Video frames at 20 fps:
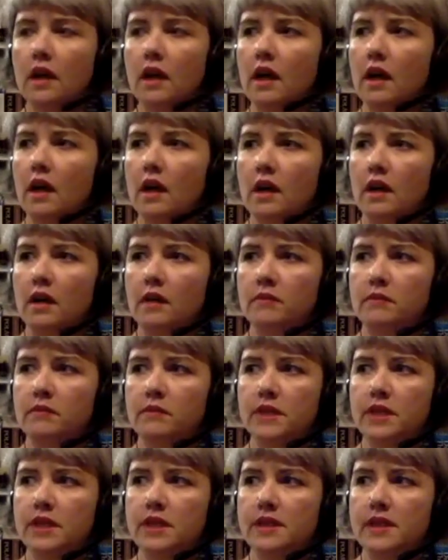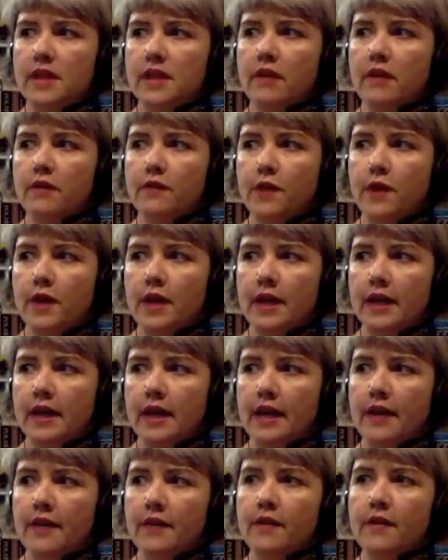um, which is terrifying
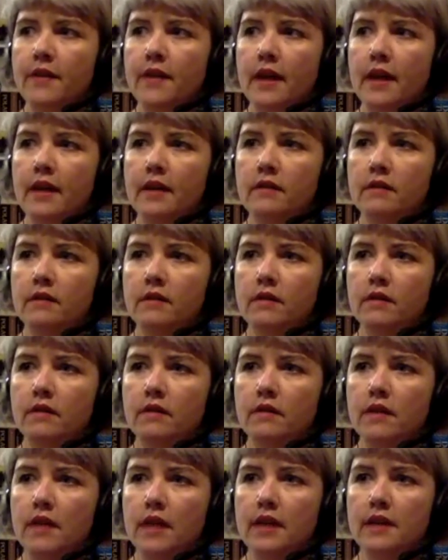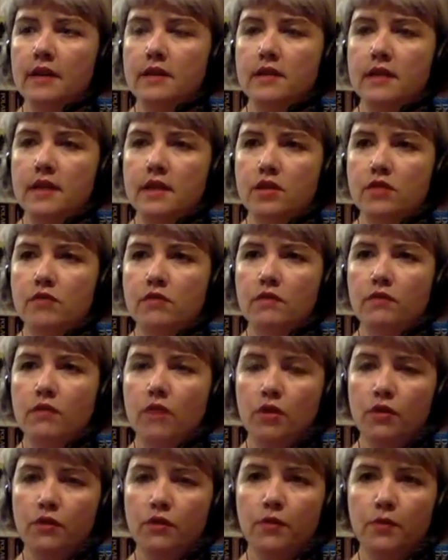and then they they saw it
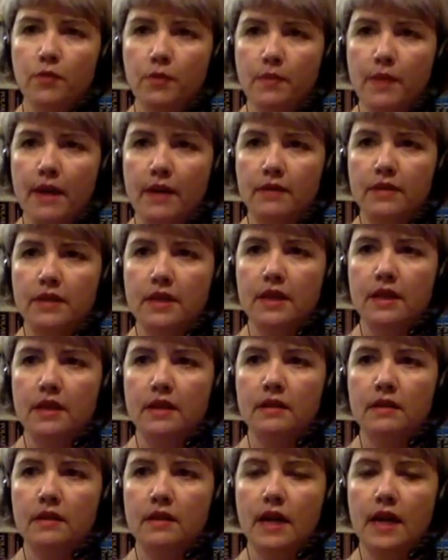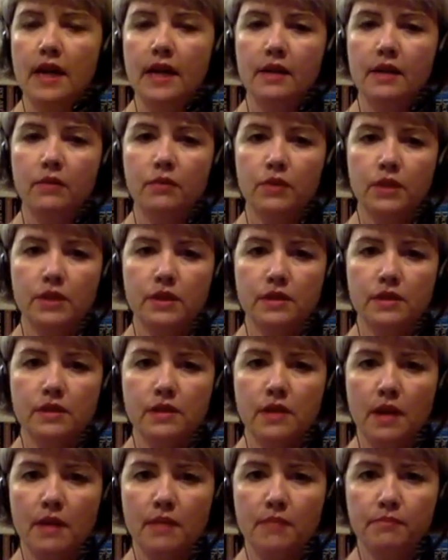run off up the mountain and it was
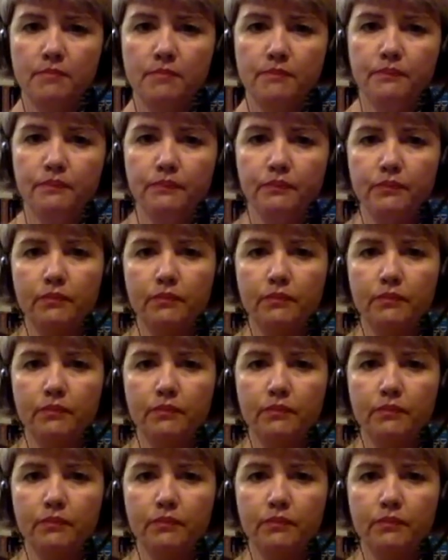um,